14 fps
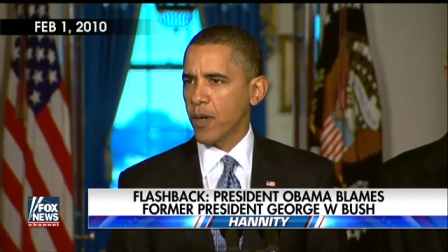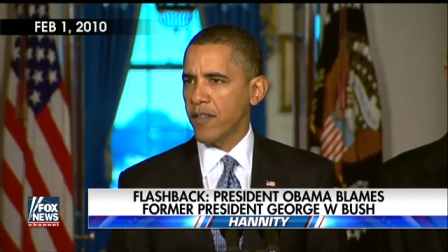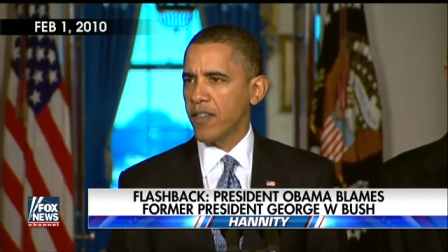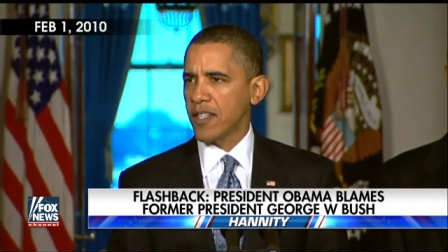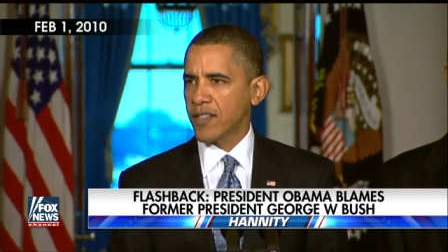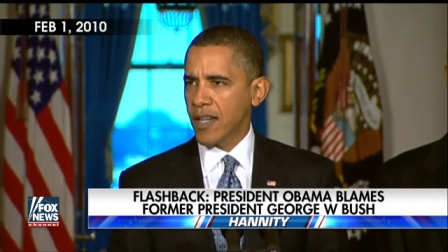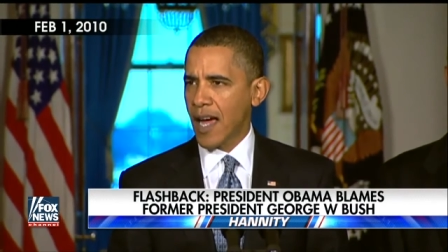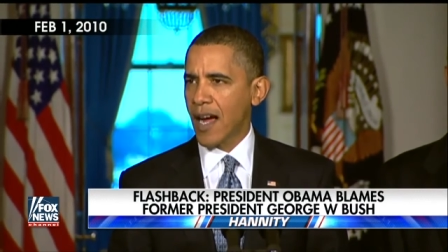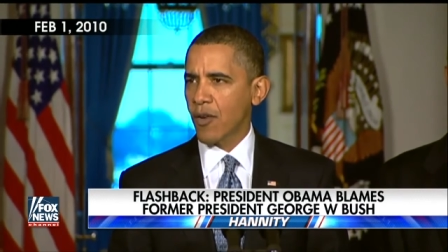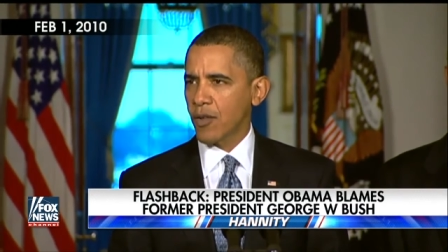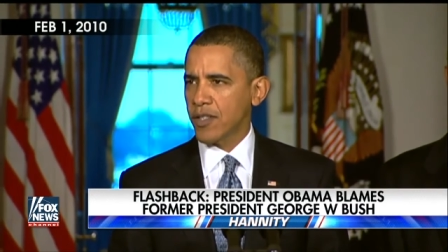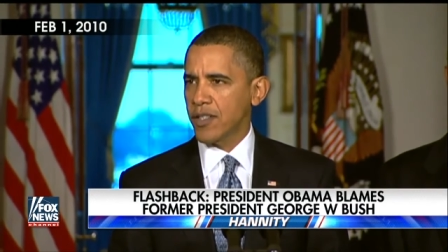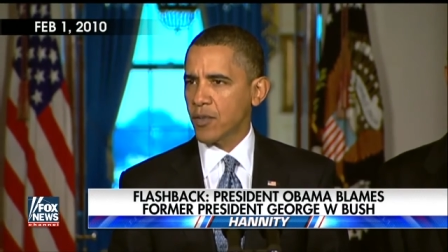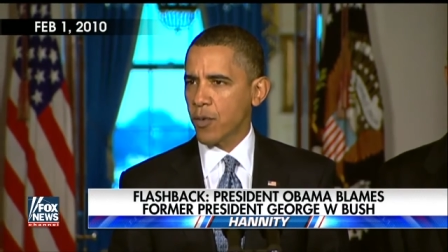and previous
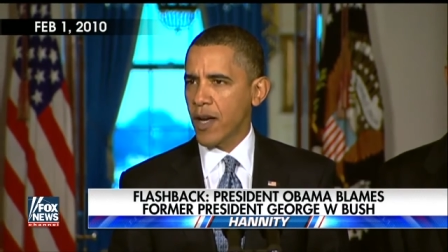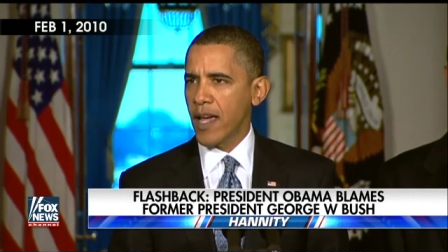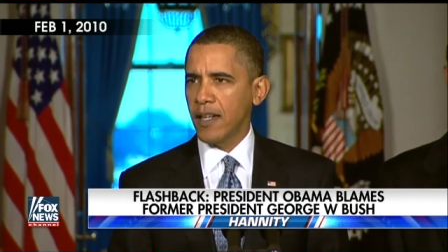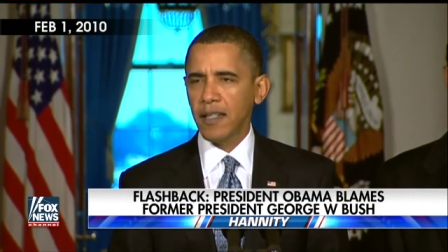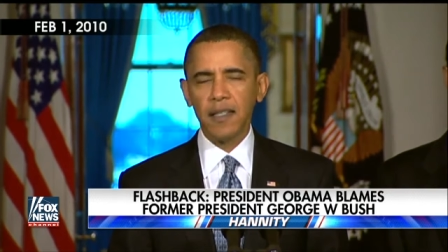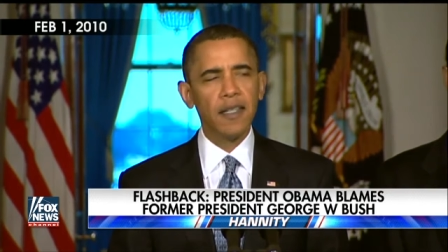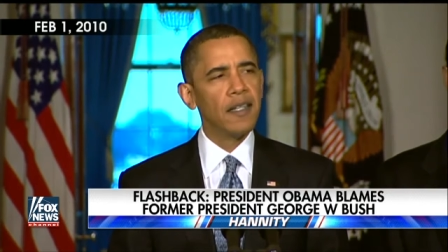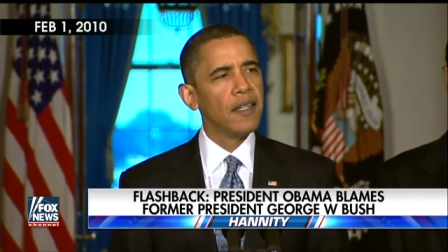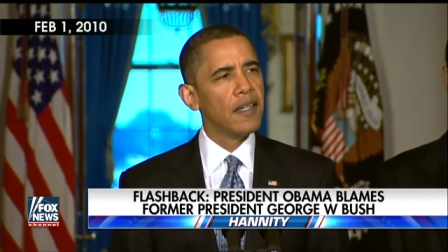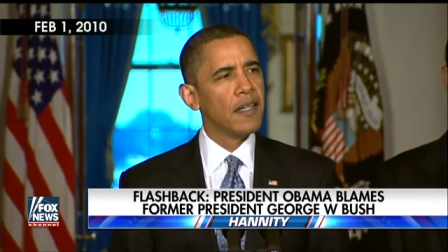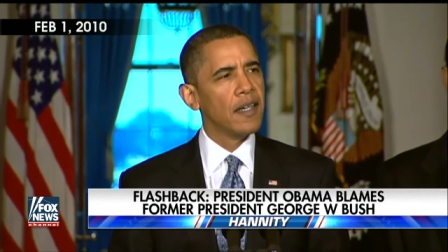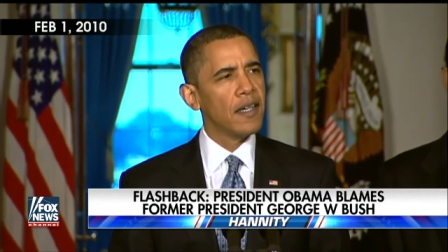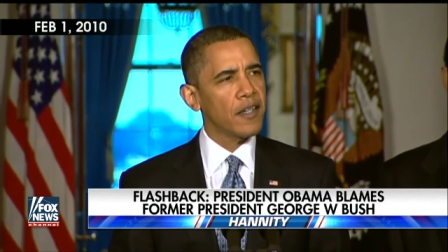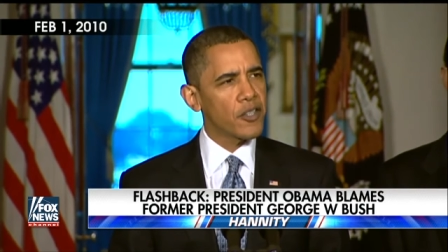Congresses created
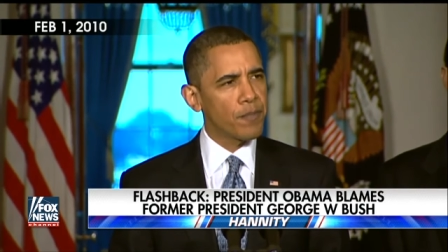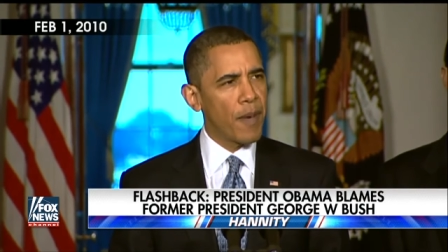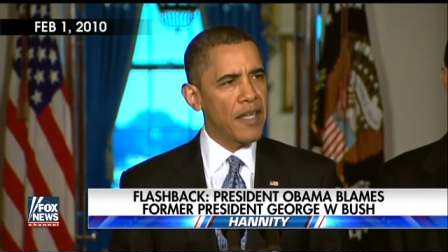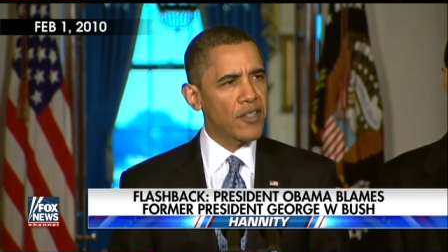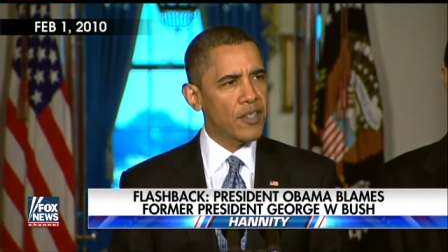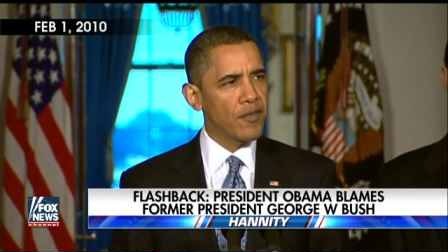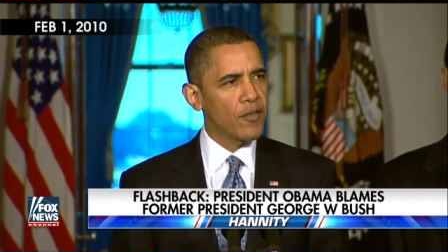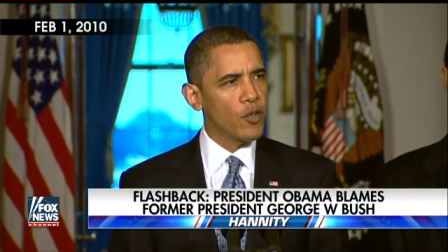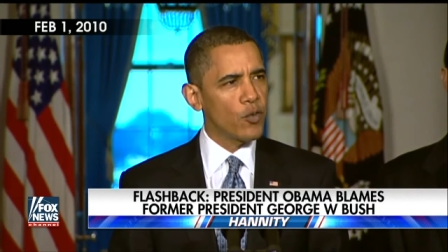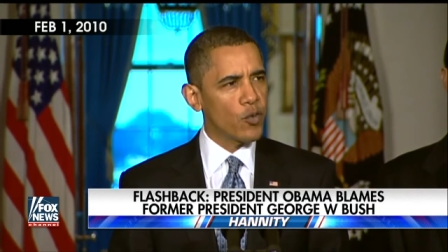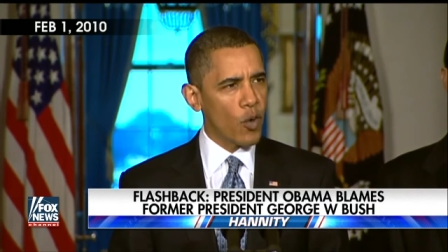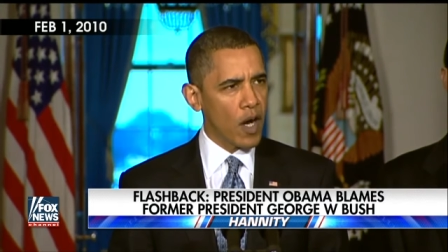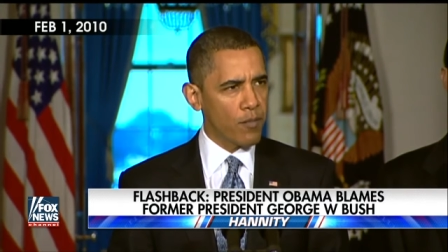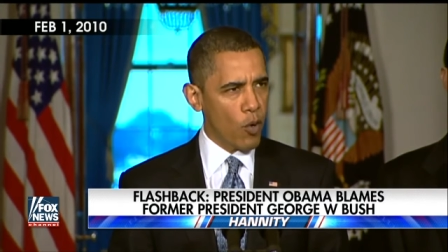an expensive new
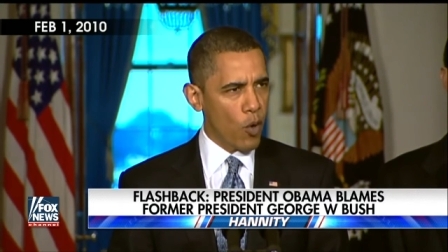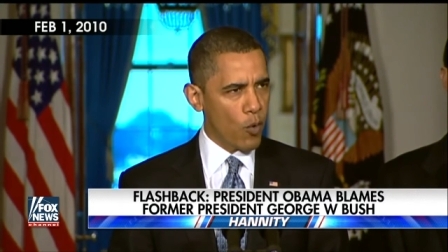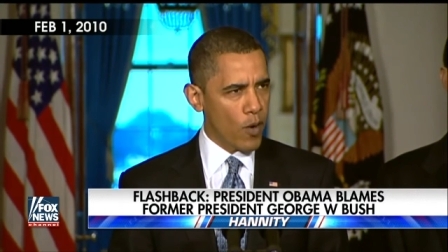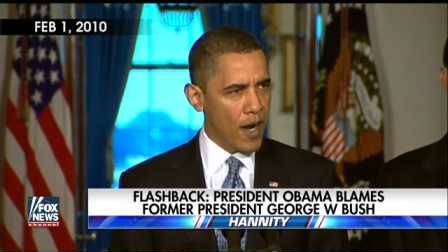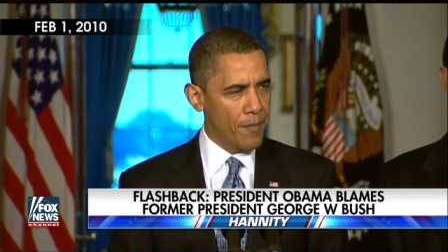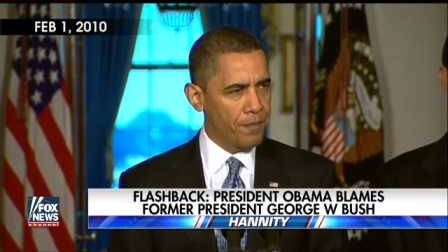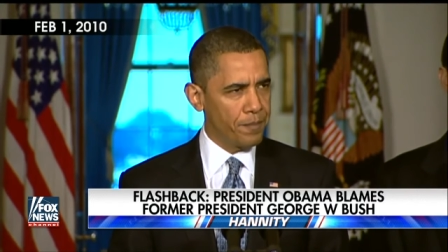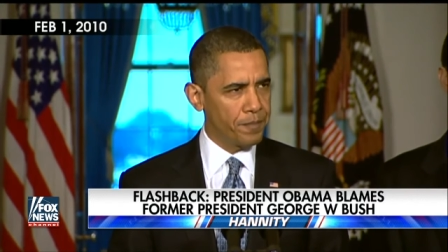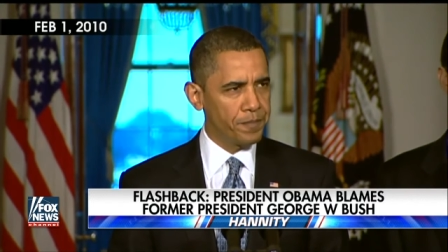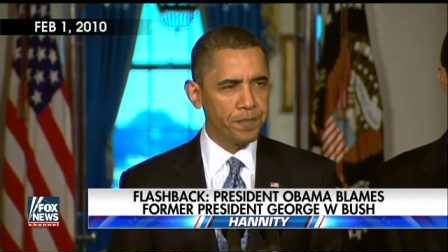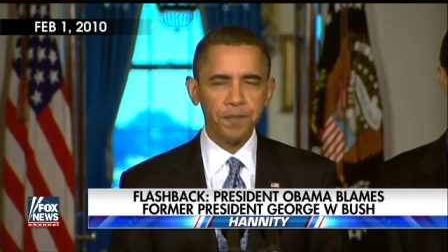drug program,